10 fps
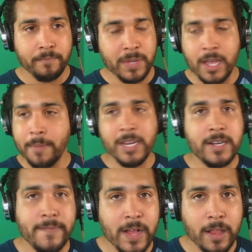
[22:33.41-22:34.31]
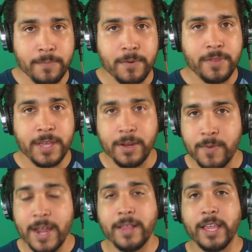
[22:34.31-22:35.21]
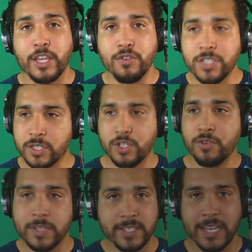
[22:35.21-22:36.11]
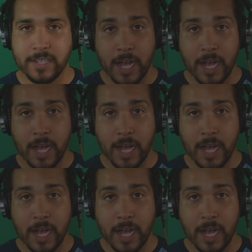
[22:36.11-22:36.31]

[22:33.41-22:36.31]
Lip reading: becoming a developer thing, right? Like you just do this as